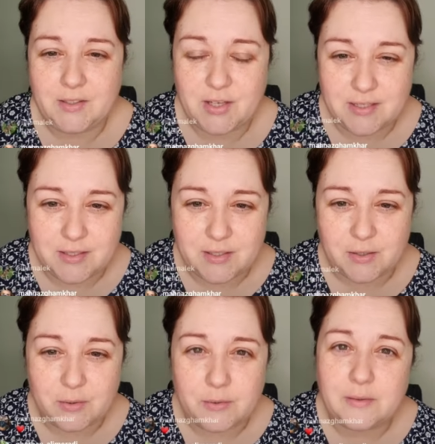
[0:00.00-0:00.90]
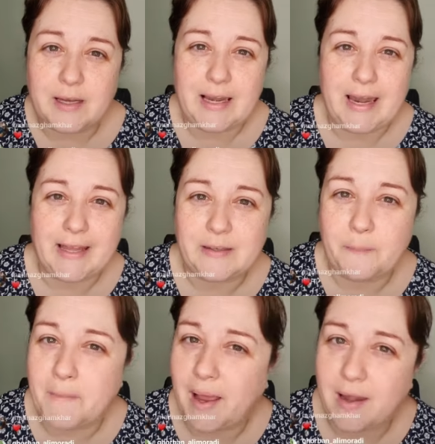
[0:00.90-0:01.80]
just to let
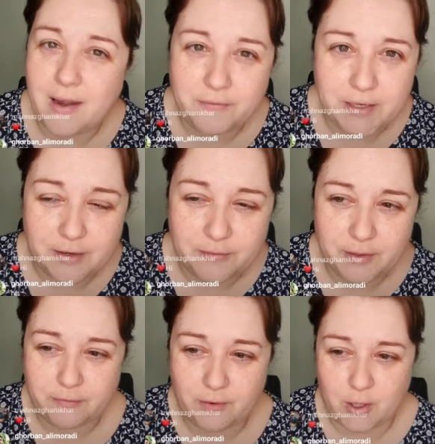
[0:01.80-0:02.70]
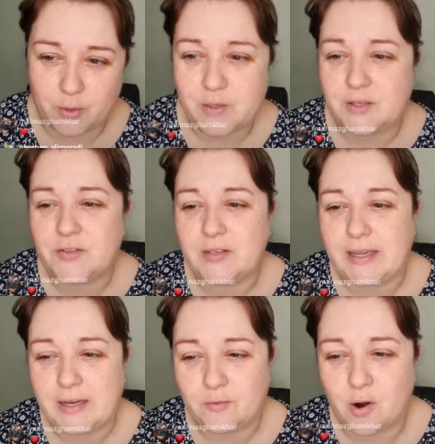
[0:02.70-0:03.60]
my lovely followers
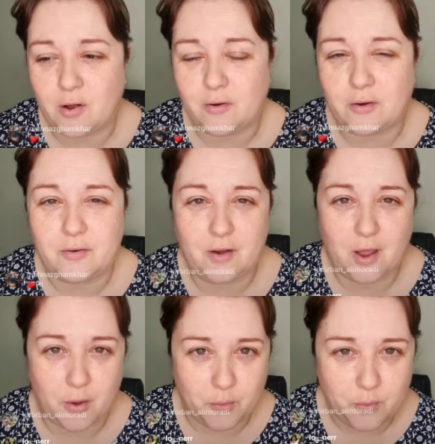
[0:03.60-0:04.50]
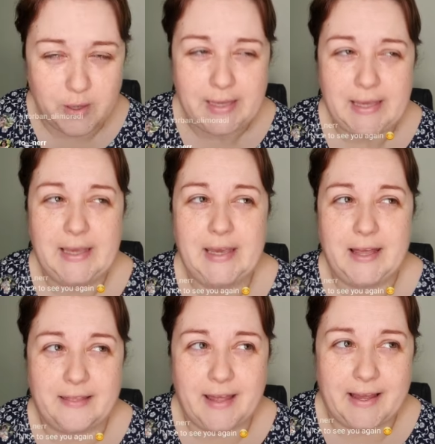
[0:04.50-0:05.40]
in Iran know
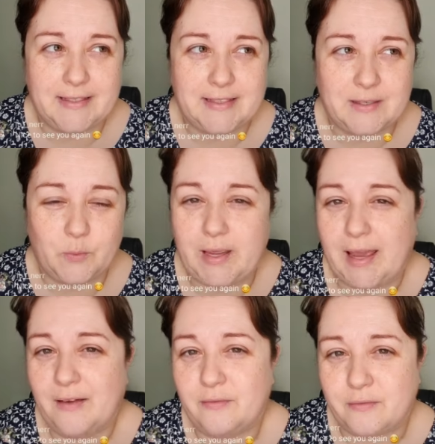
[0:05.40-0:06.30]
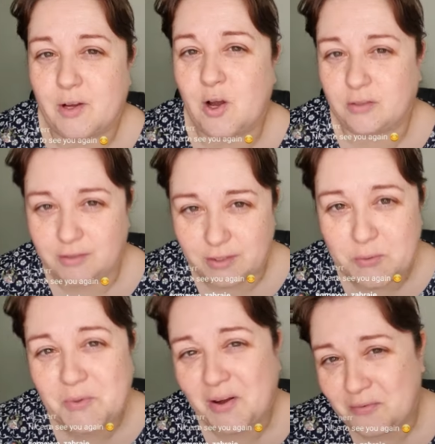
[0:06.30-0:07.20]
that we haven't forgotten
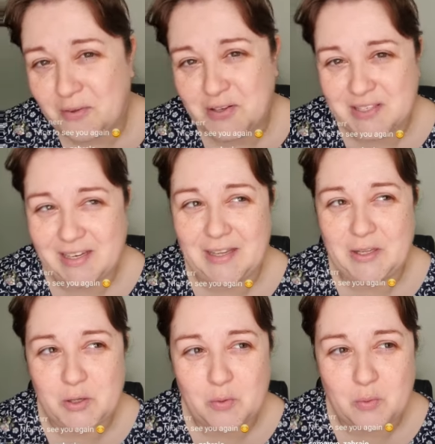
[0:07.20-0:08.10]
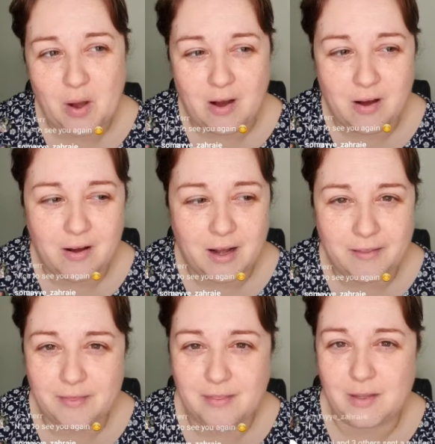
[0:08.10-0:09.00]
you. Obviously, you
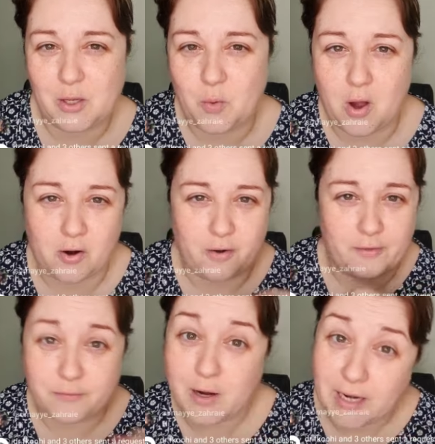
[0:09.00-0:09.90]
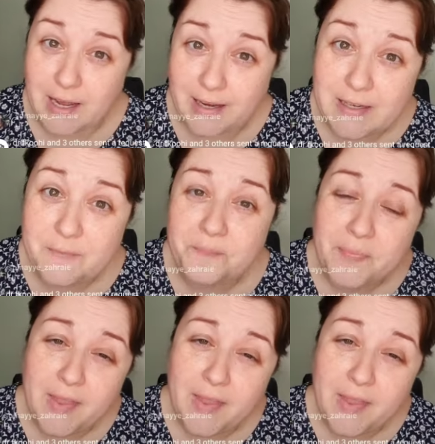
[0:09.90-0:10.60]
are on the front line